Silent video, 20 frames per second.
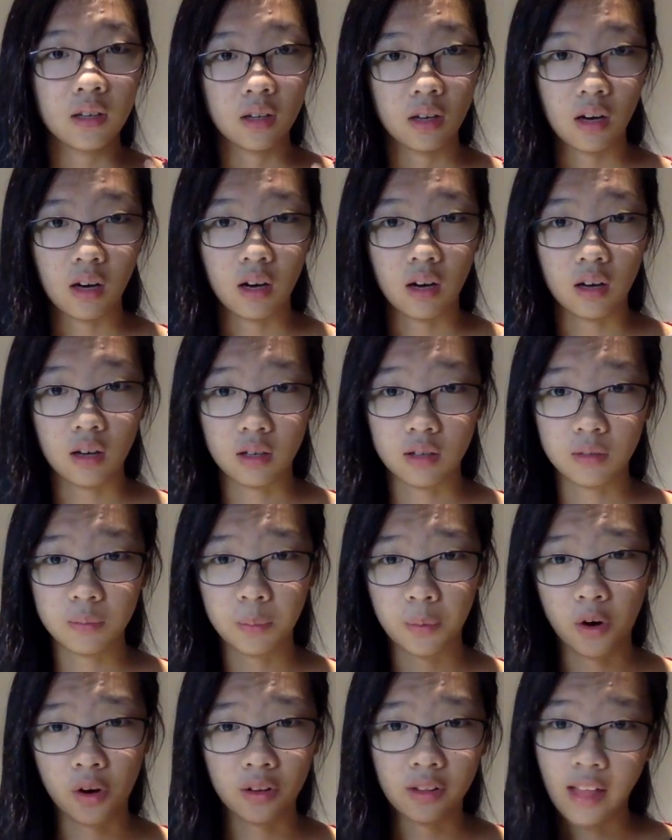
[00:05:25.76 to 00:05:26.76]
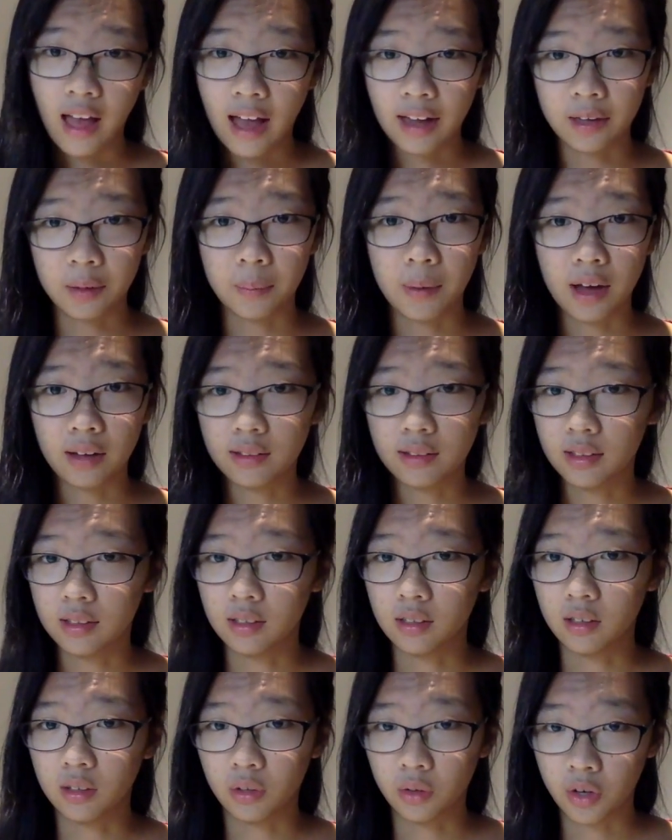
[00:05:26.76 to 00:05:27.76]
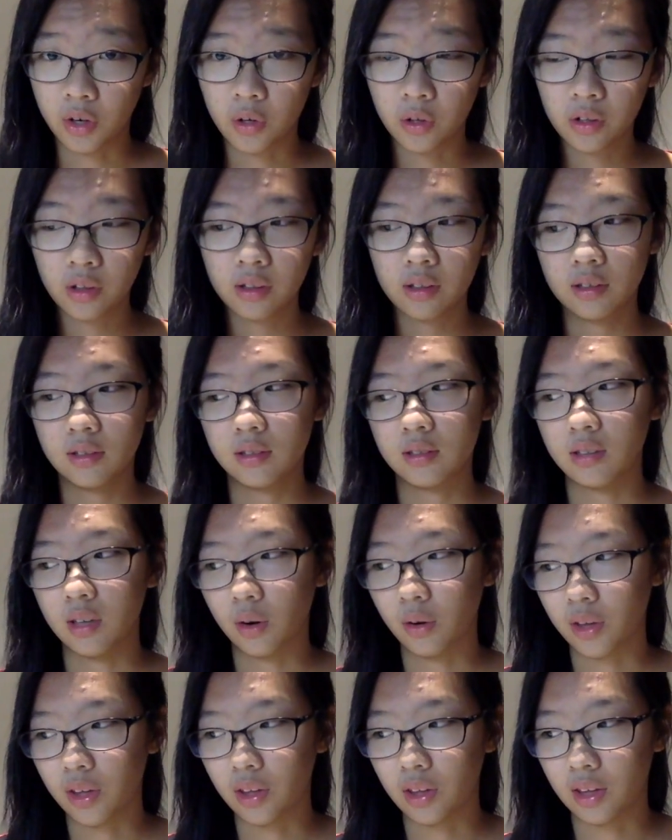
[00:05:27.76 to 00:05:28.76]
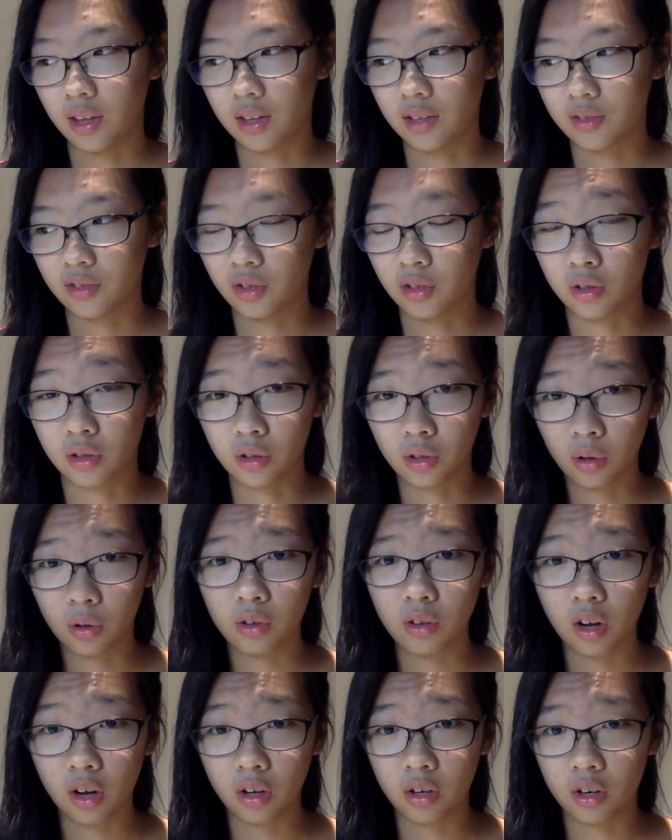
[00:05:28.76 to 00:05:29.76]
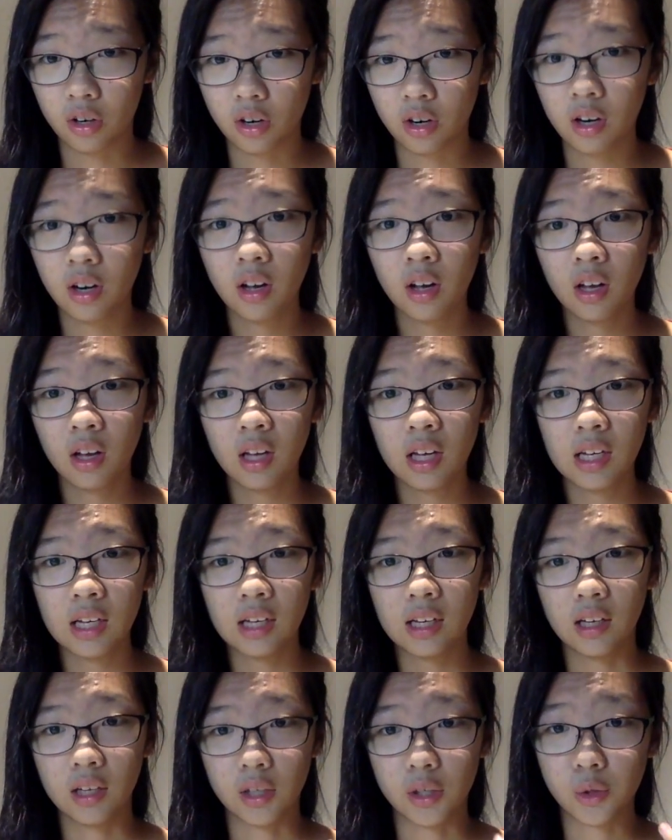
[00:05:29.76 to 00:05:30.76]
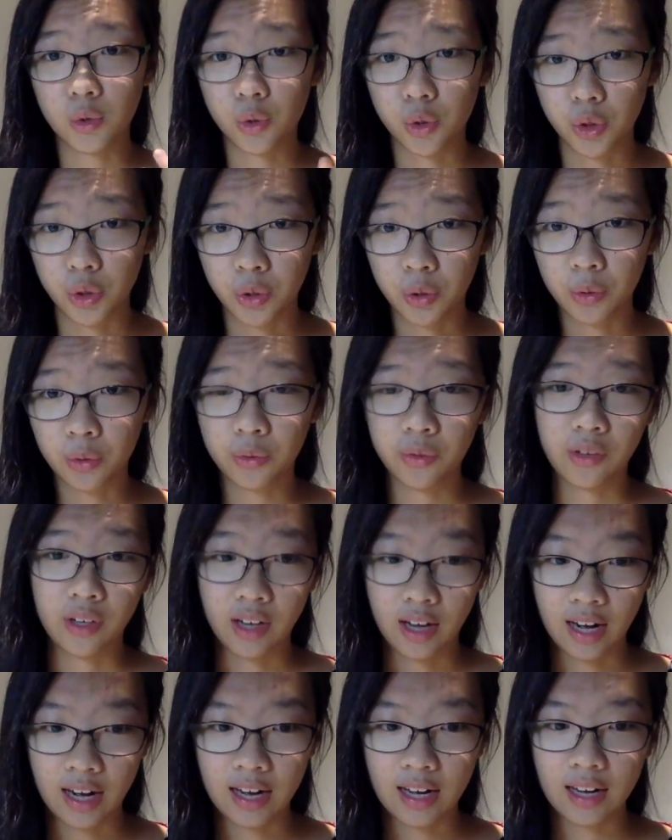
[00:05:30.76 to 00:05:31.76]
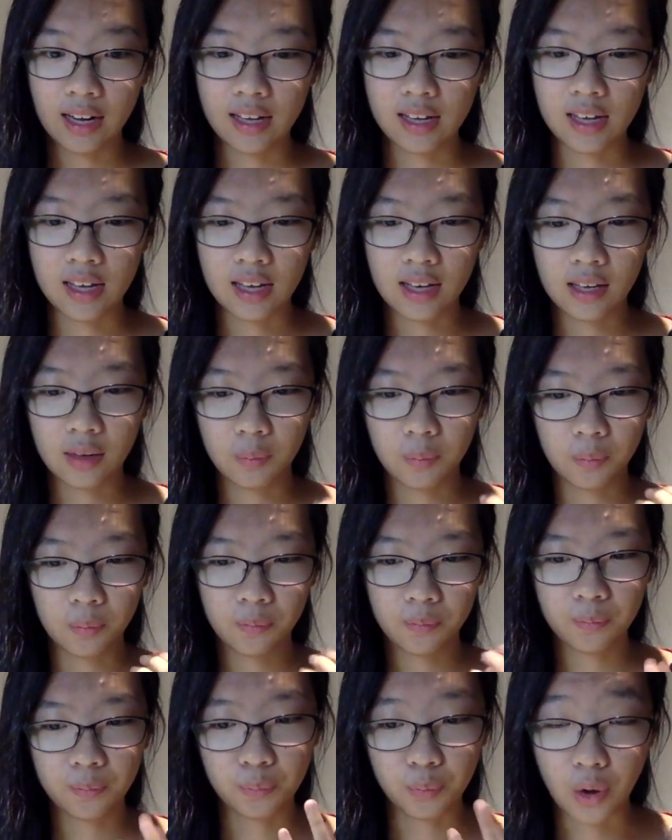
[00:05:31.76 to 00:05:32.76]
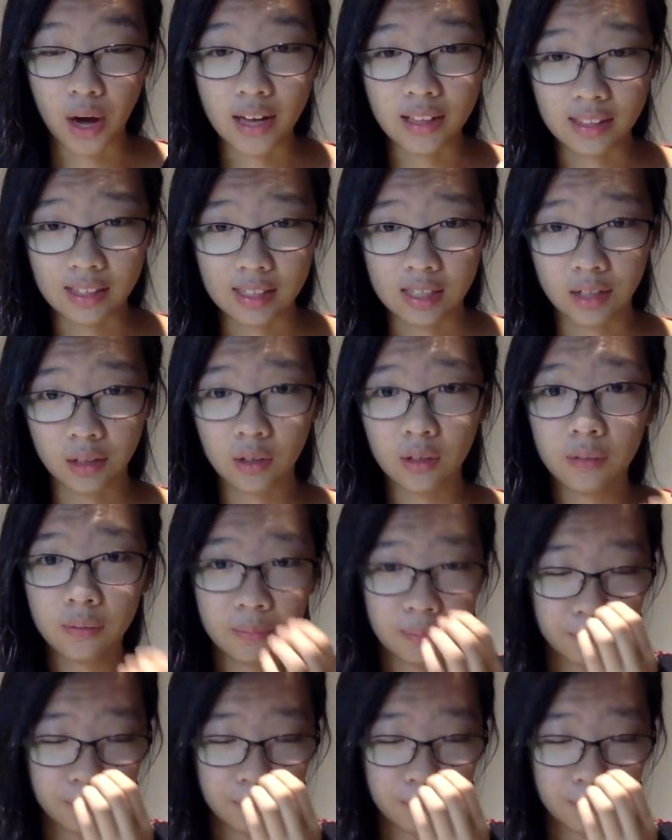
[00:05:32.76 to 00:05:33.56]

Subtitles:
Burlack about the griddle, so he's no longer a true knight. He break the deal.